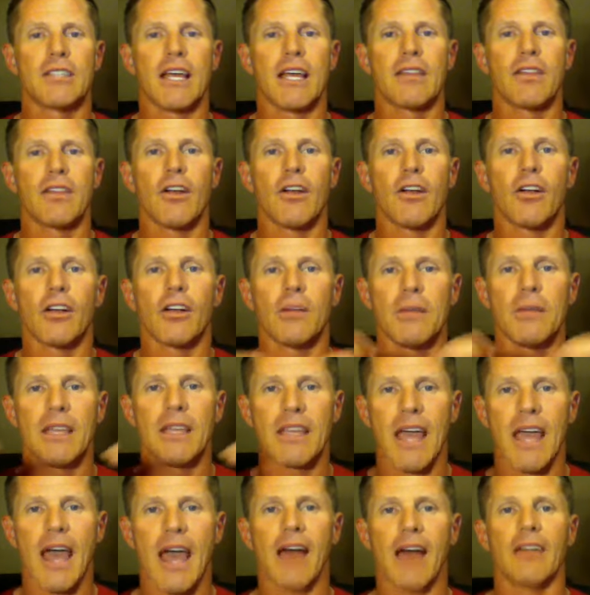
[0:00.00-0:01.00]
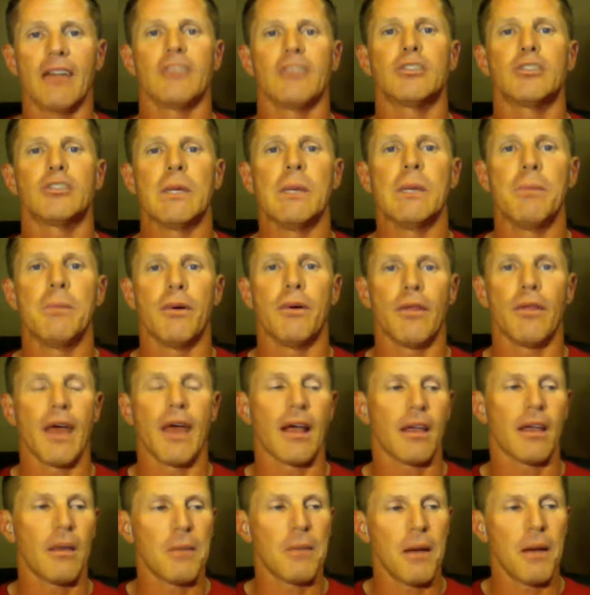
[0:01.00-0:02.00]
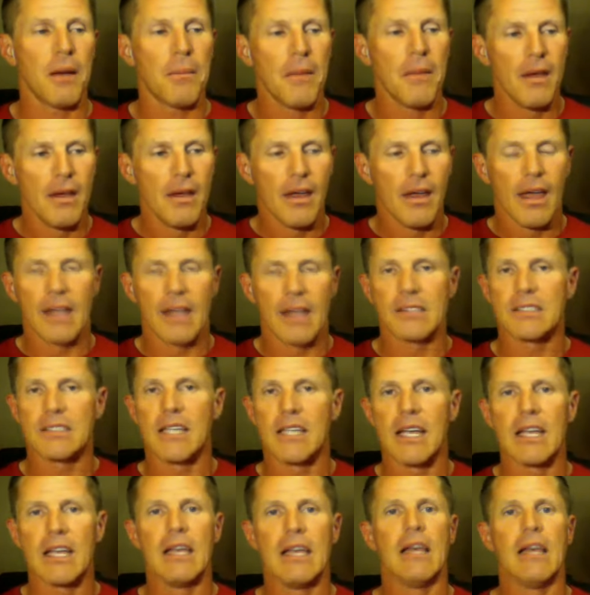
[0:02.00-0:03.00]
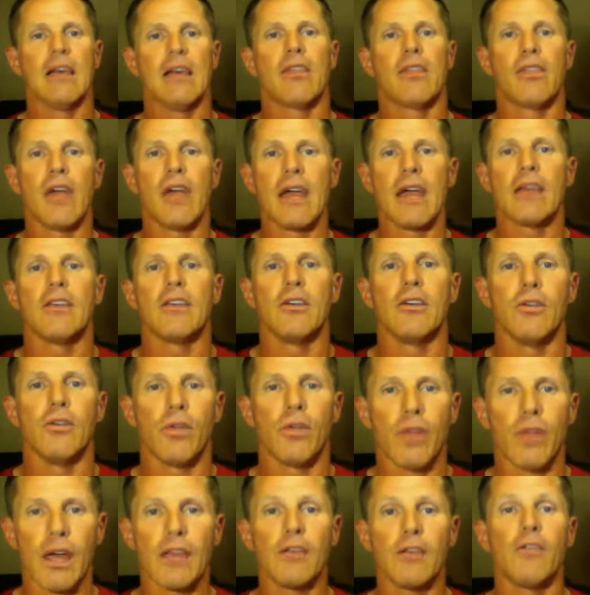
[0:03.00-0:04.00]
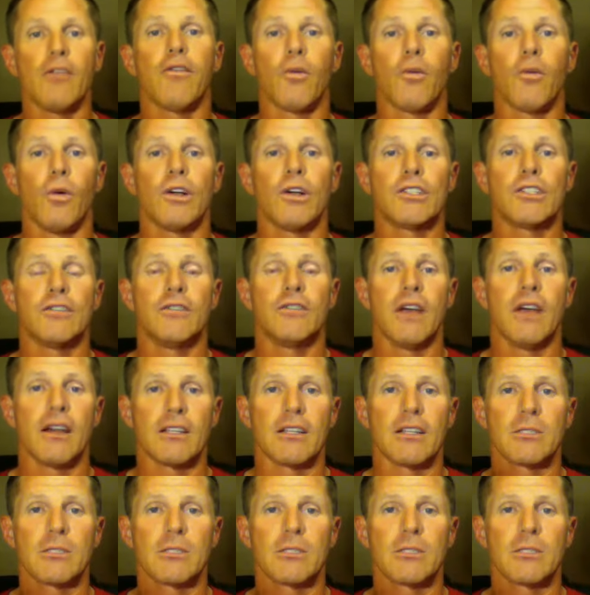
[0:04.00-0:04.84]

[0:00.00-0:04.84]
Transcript: That there are going to be countless people that come up and say, thank you for what you've done.